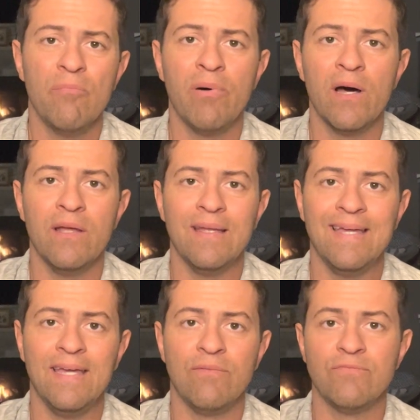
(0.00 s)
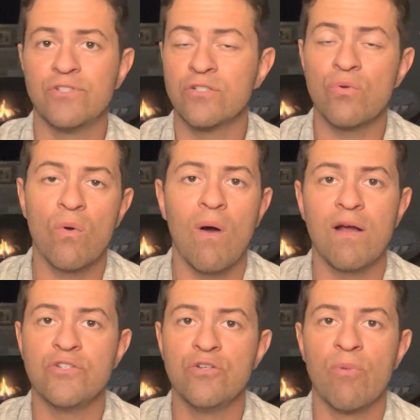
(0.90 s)
but it just
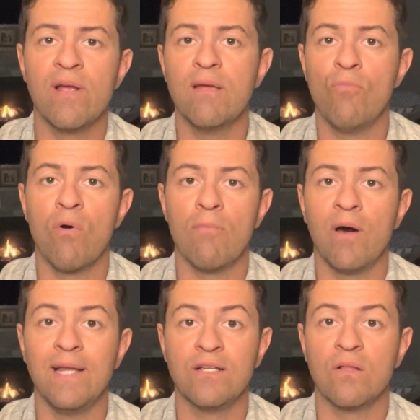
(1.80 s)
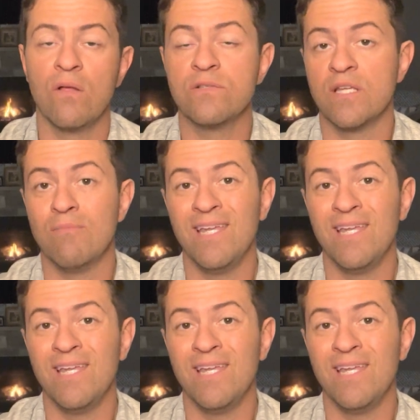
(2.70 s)
requires you bringing more money to closing,